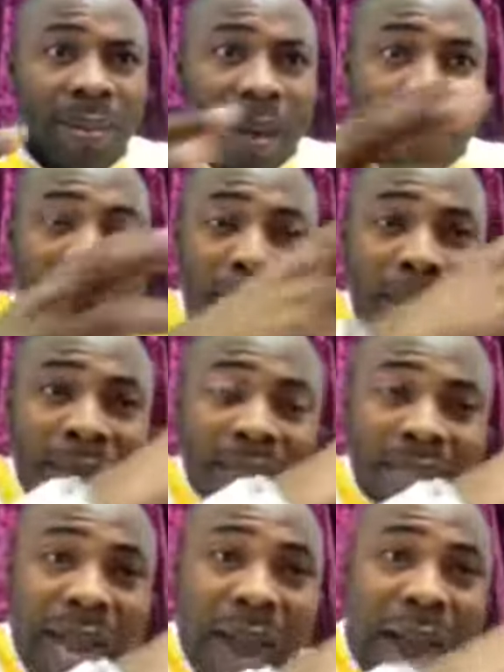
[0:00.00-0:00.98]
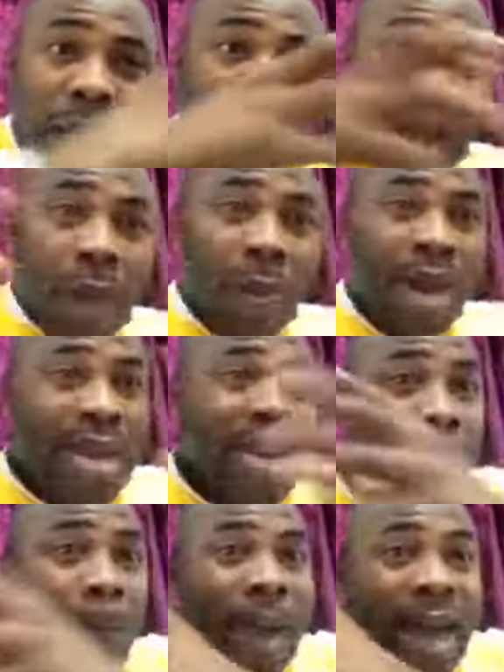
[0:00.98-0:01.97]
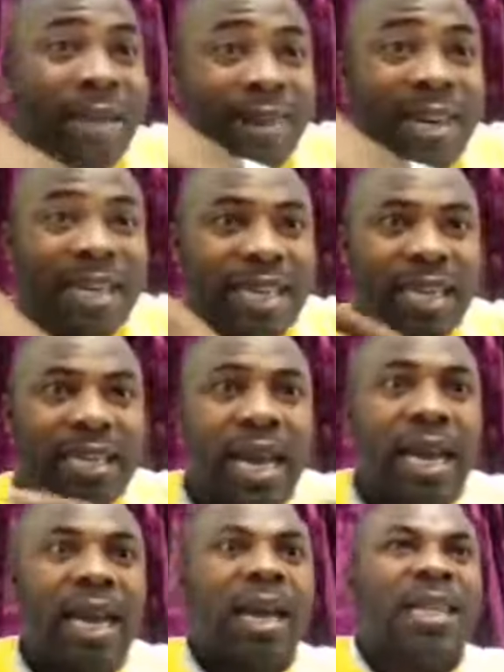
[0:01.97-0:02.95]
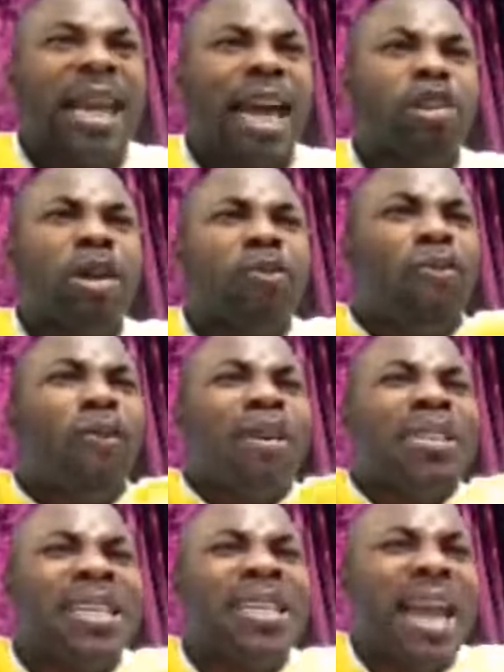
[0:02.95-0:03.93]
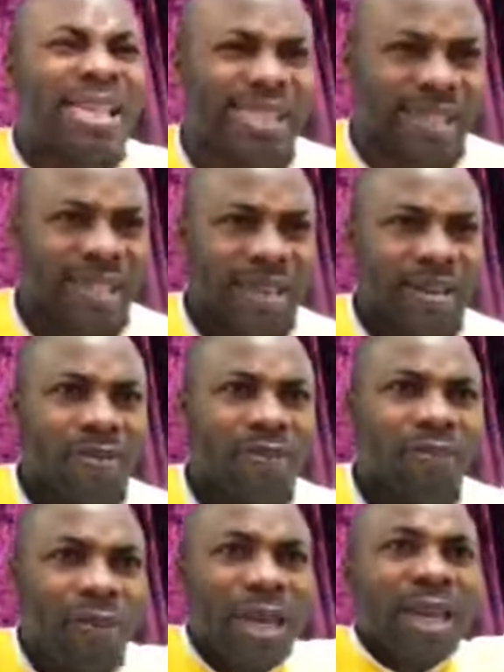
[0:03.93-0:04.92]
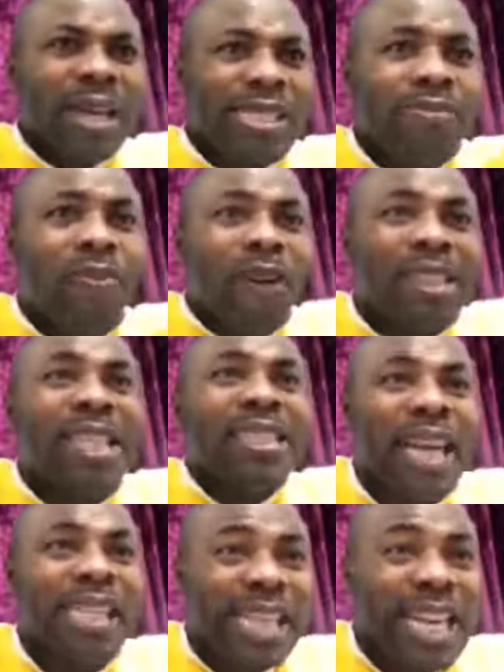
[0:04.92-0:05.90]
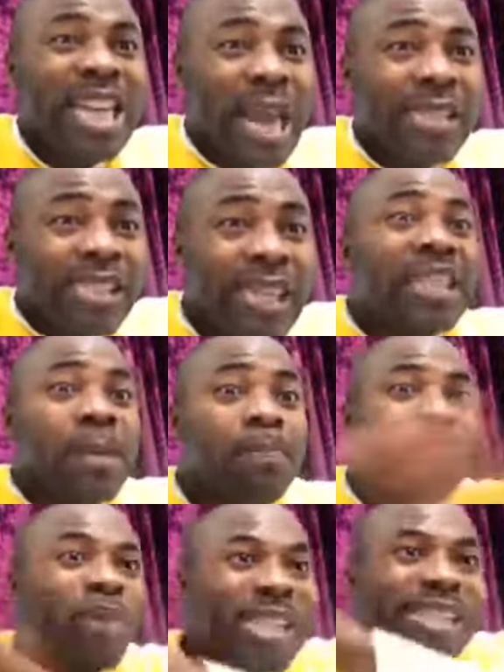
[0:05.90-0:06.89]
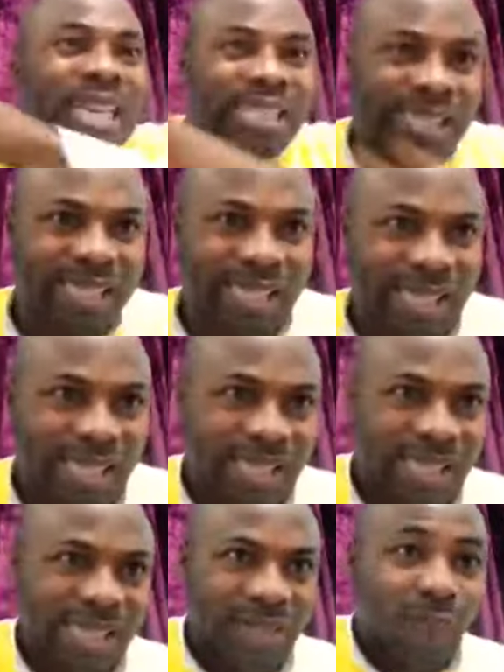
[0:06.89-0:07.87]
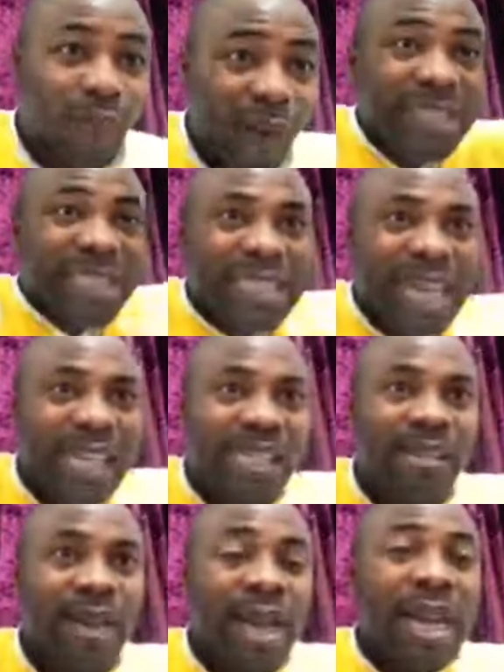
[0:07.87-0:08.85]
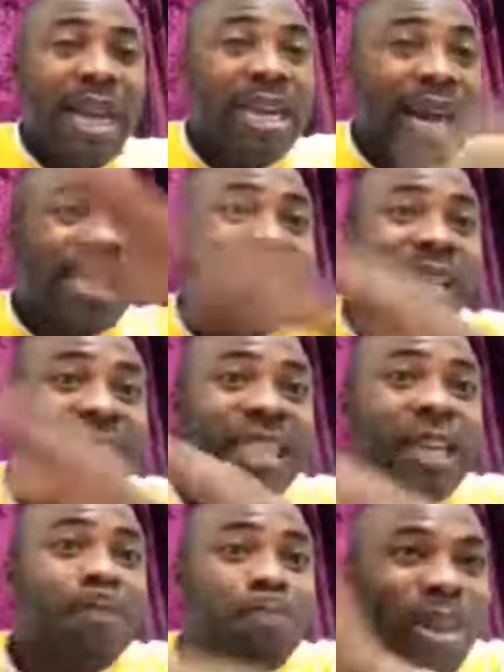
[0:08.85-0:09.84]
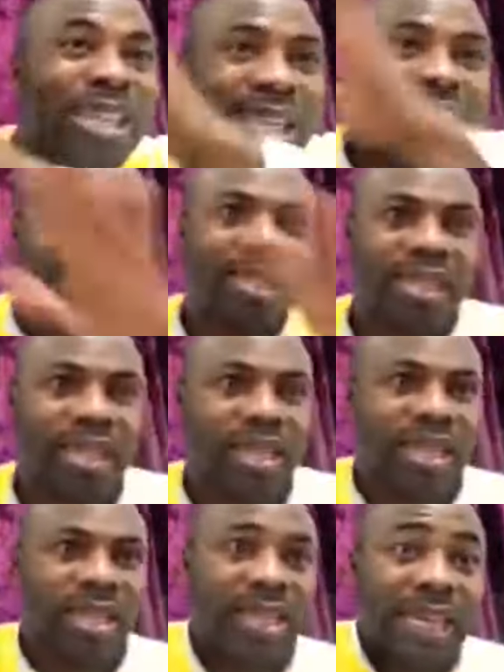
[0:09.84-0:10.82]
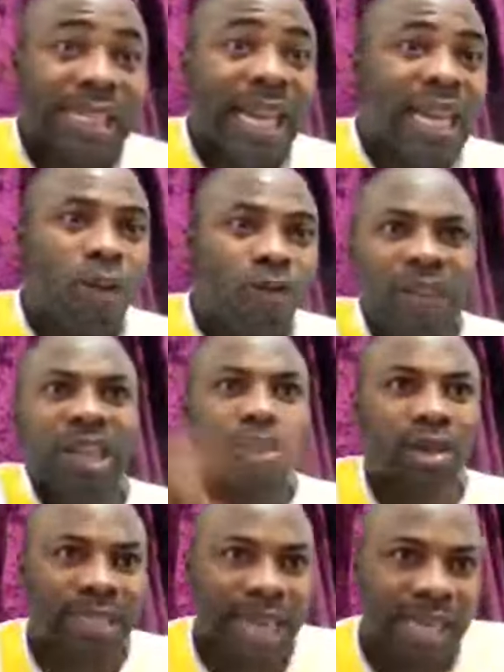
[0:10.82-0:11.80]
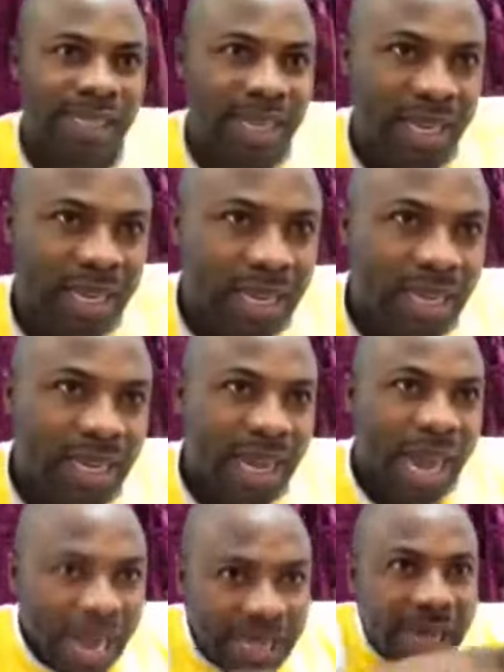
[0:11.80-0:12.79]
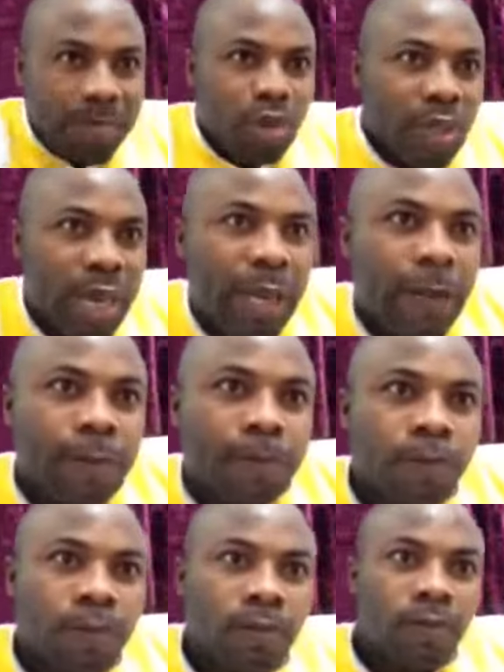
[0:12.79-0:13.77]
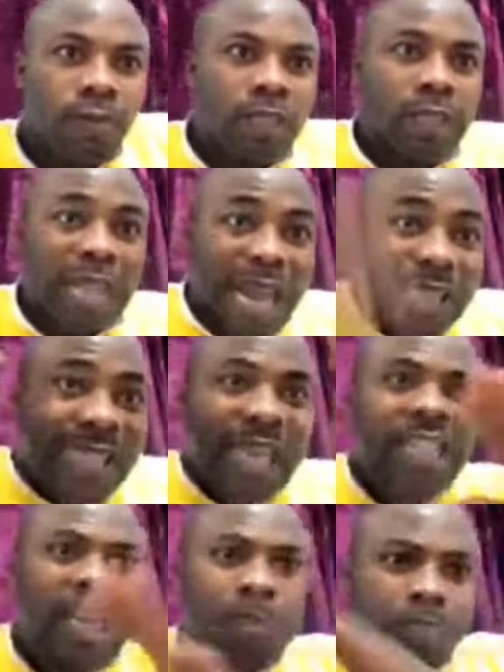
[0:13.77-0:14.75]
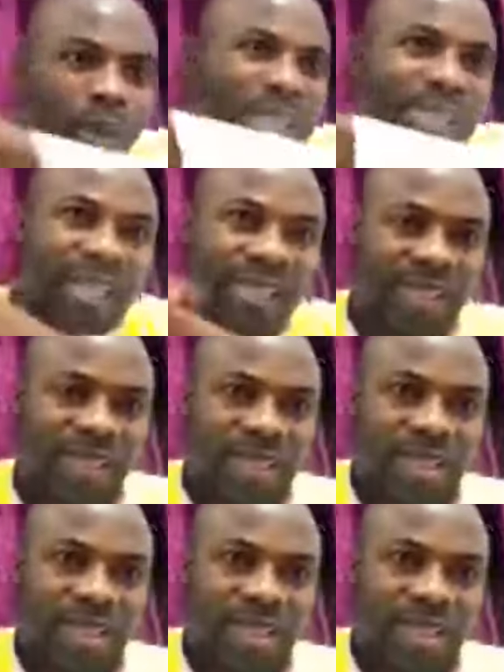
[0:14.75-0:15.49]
My, my, our, our, nearby religion, they, they are doing 40 days. 40 days in a certain presence. 40 days in a certain presence. They say they will finish on Thursday. I asked them today. A certain presence.